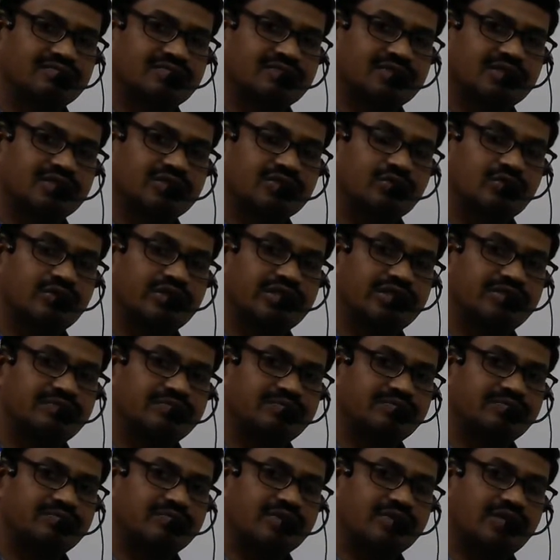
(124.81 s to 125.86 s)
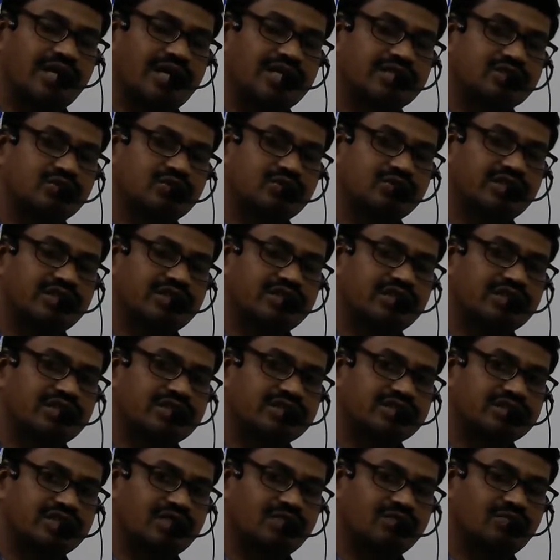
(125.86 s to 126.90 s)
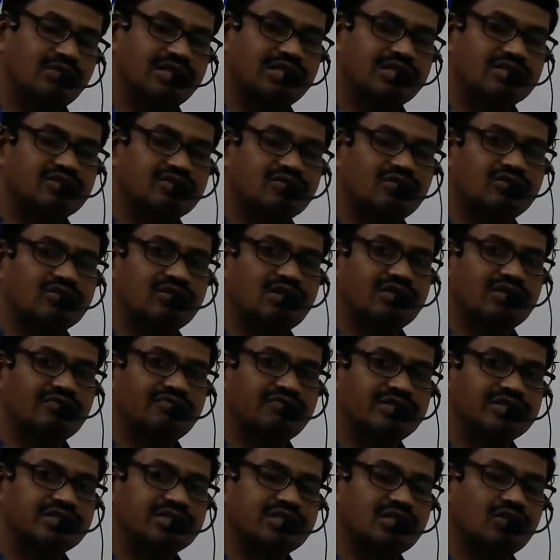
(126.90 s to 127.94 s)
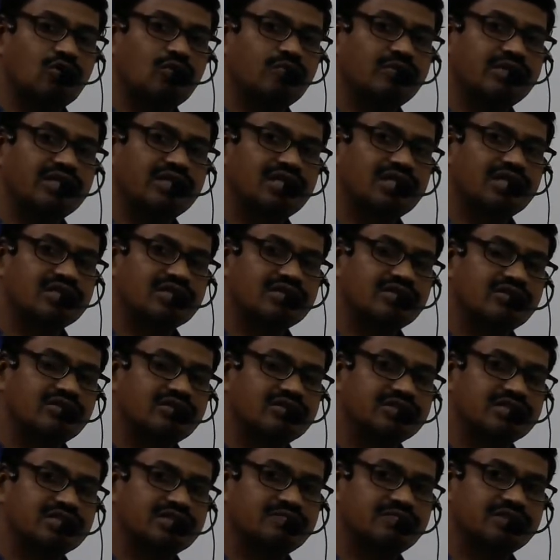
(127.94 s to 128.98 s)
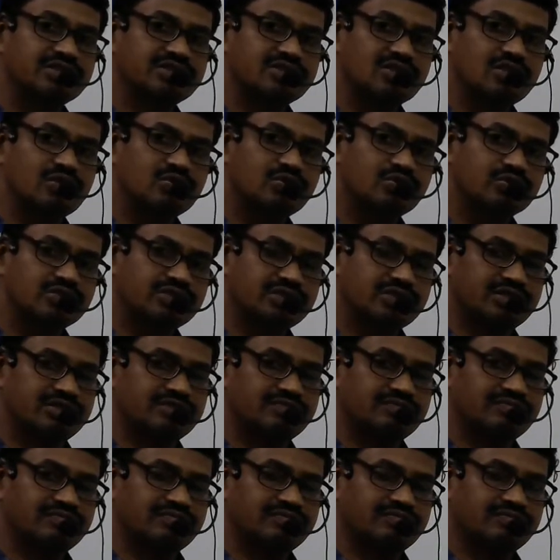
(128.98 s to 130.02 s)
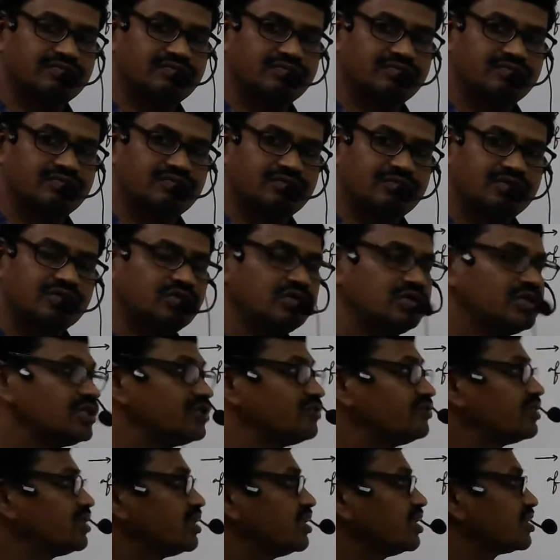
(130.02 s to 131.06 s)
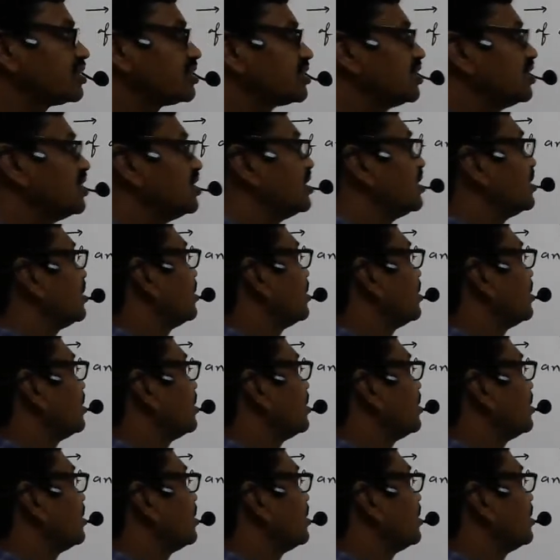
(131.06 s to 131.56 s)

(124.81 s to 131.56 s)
Sodium has to get a stable electron configuration. How many electrons it must lose? So here we can extend